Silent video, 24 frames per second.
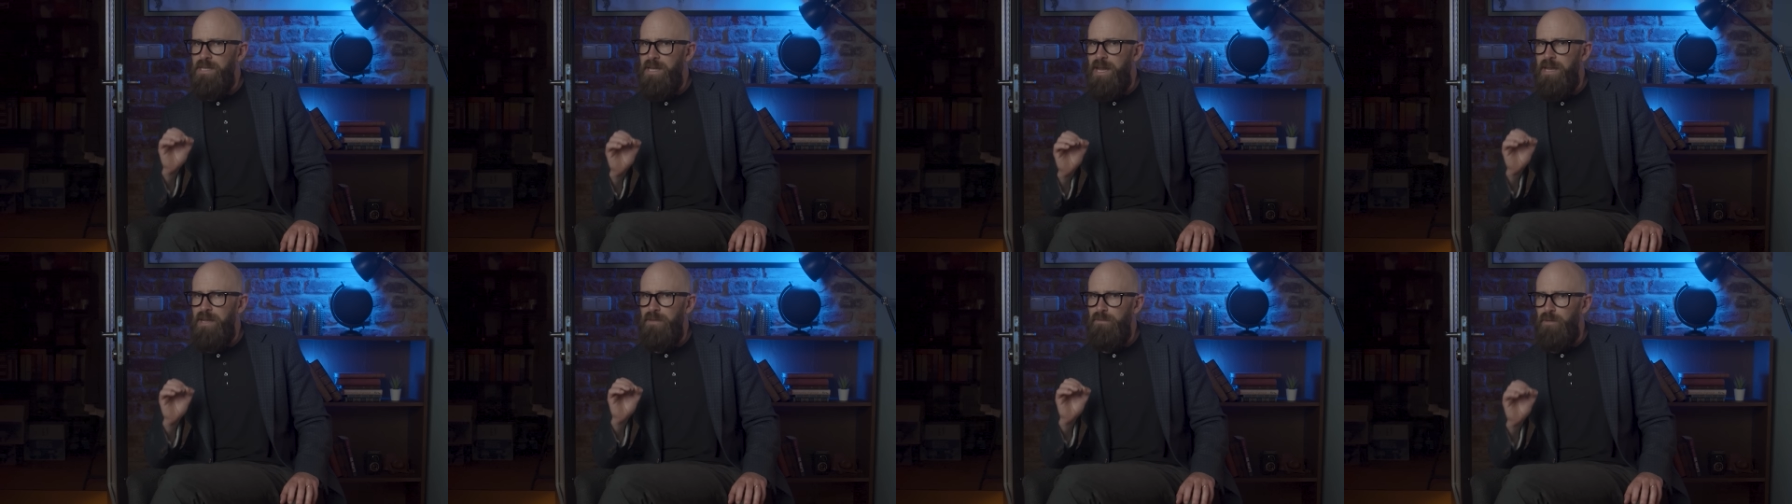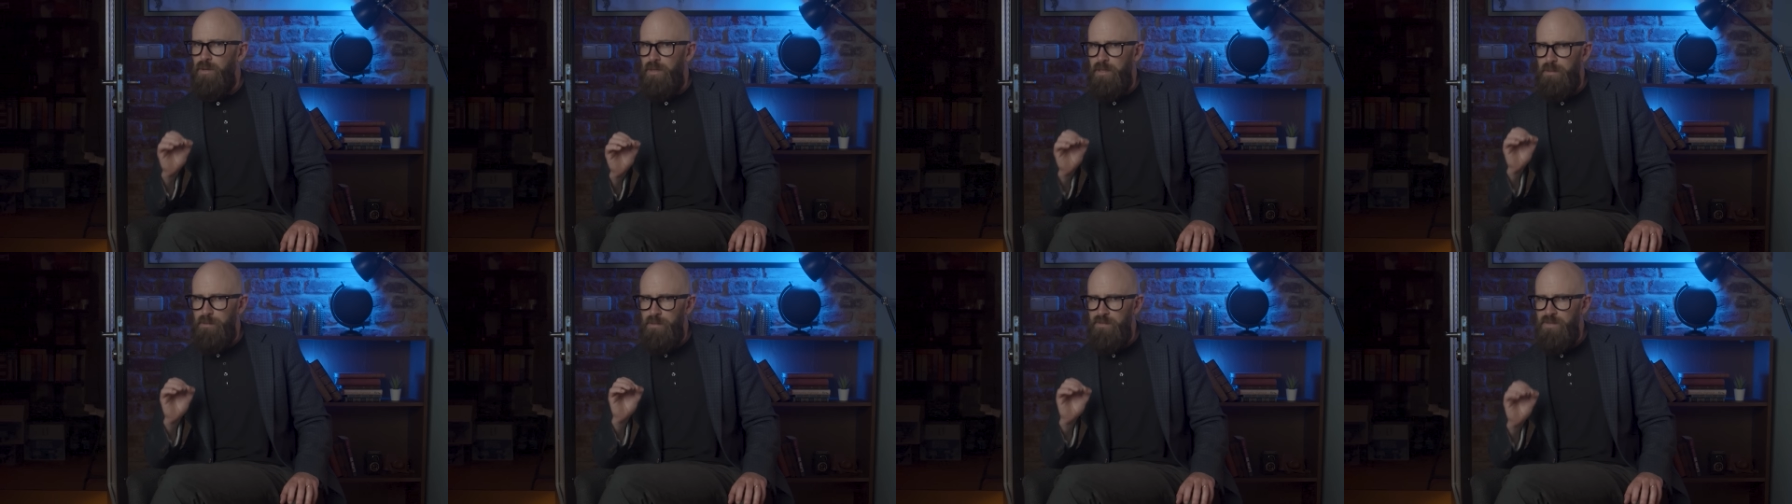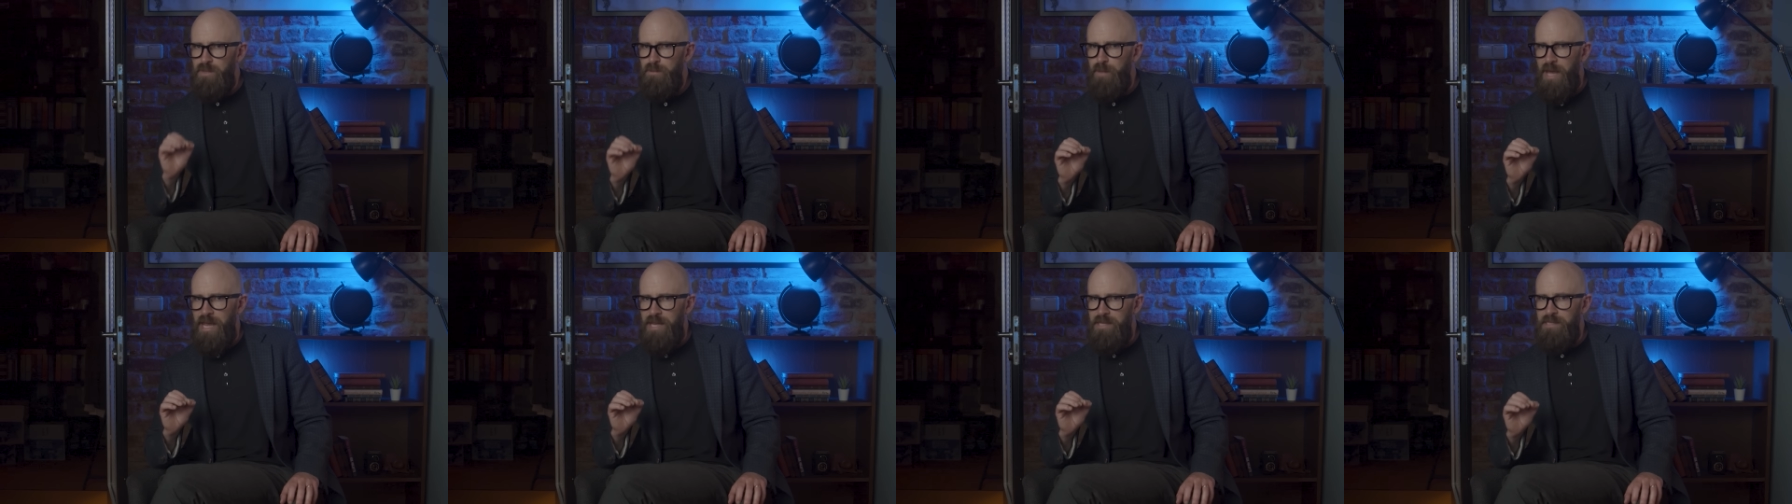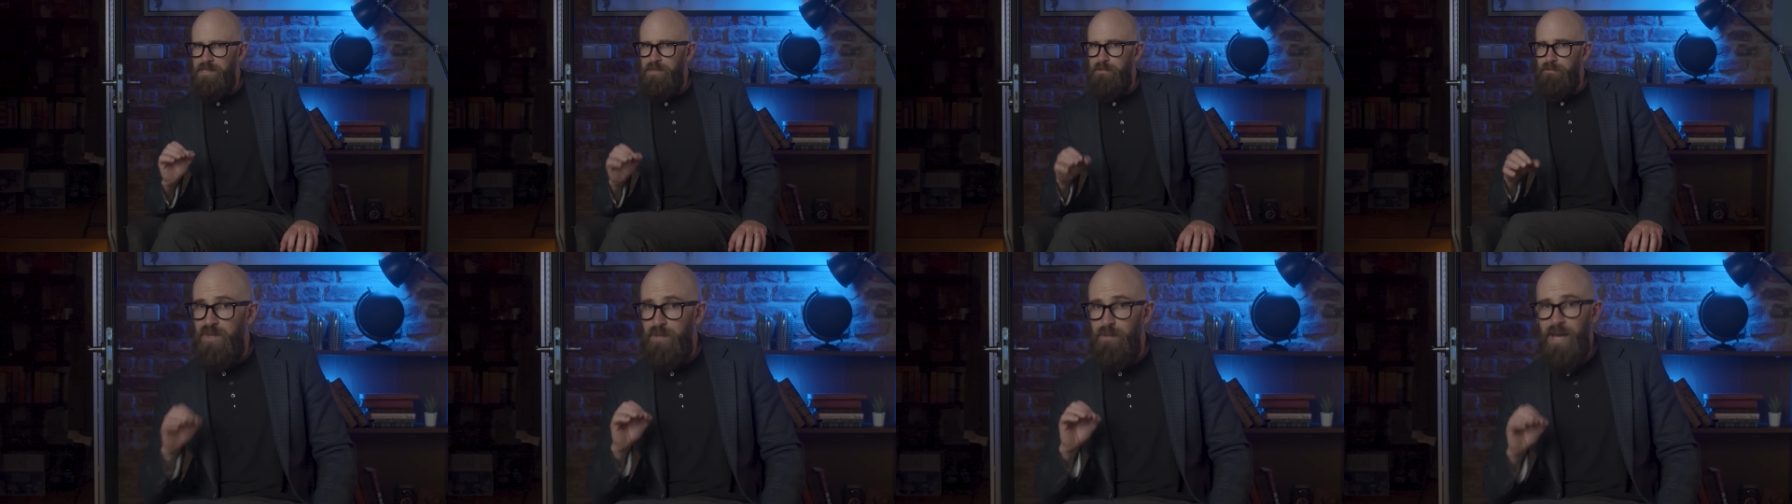in any volume of
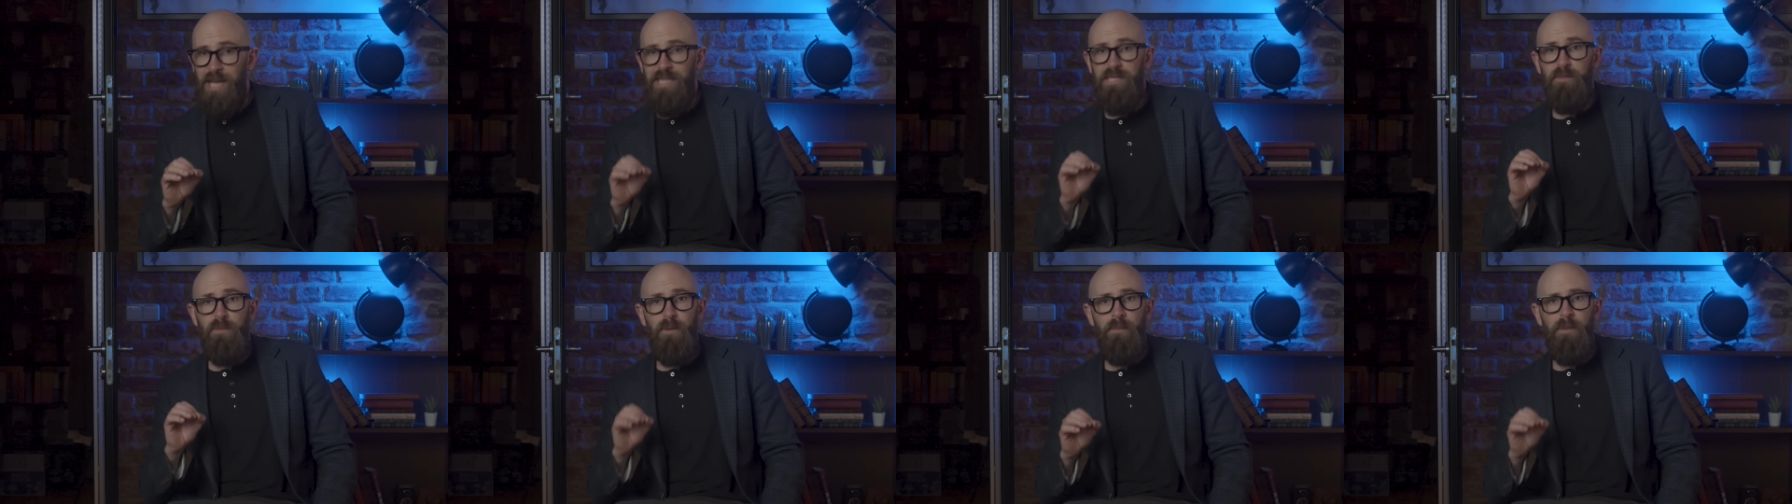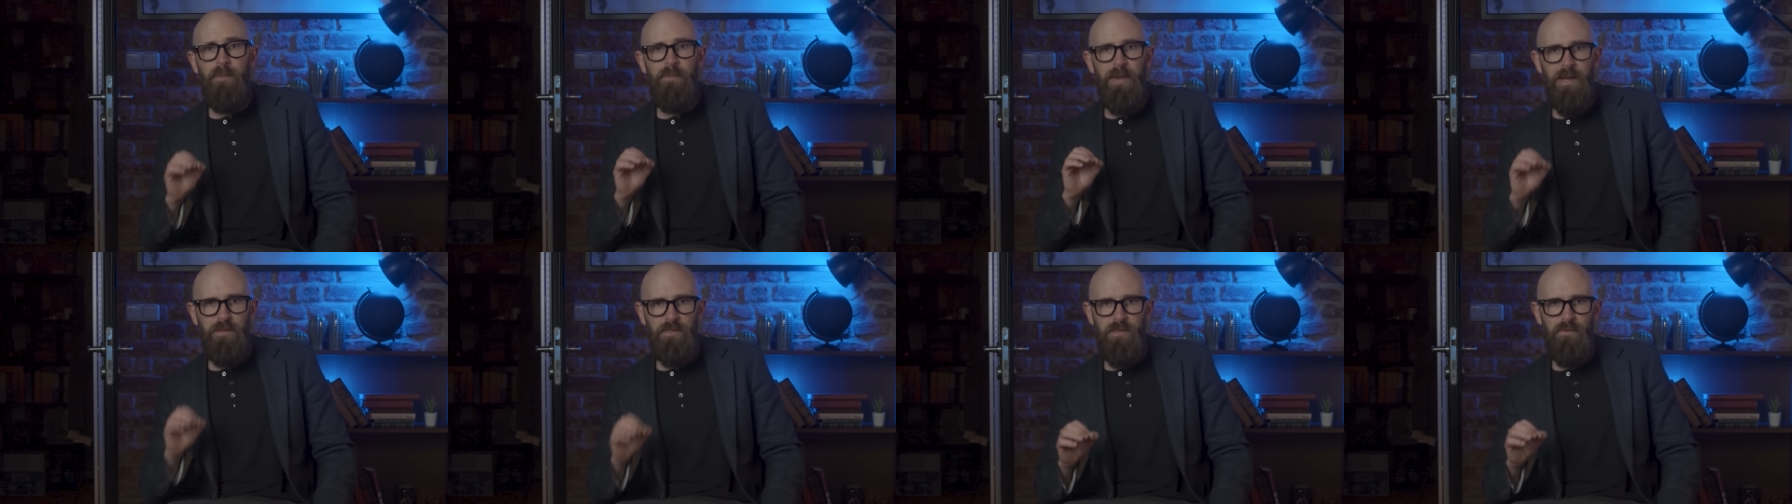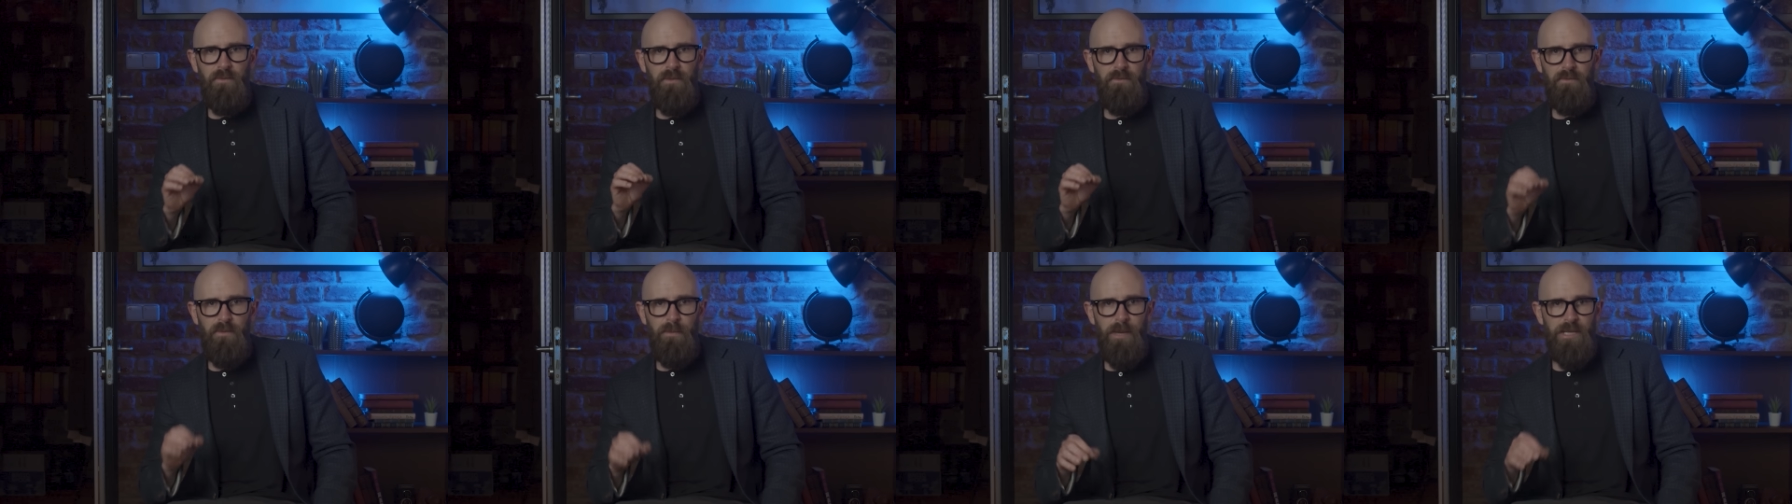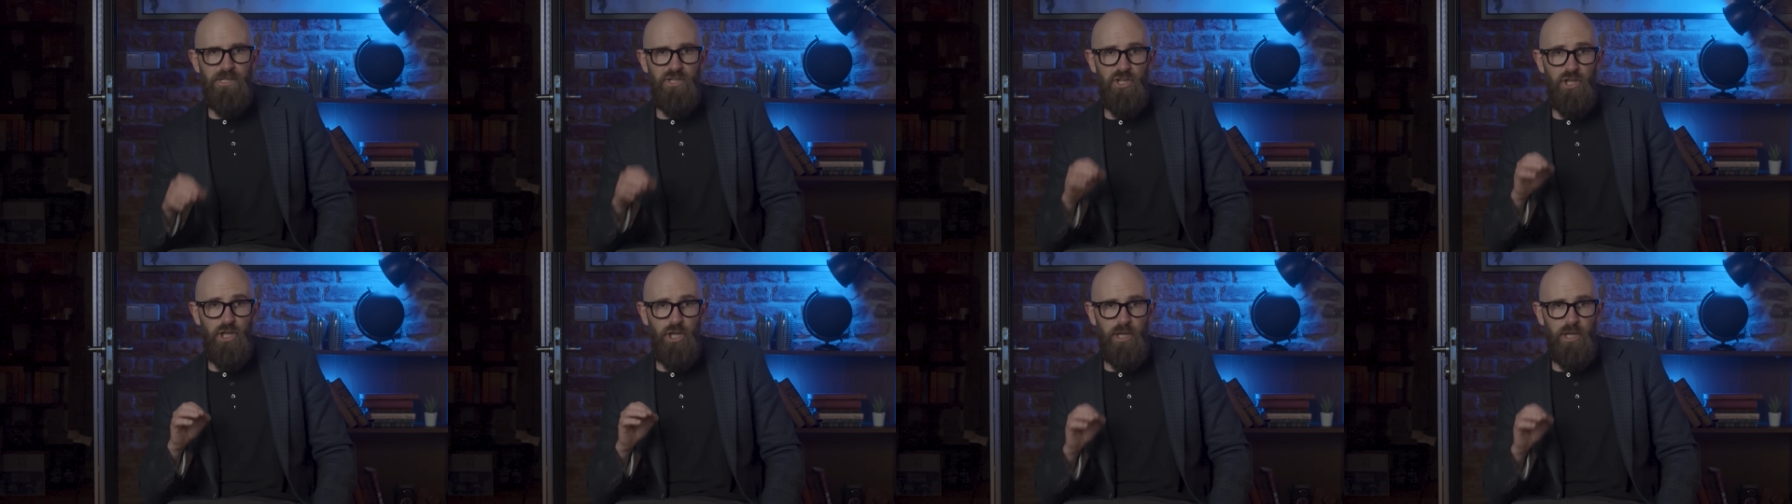space. The maximum amount of information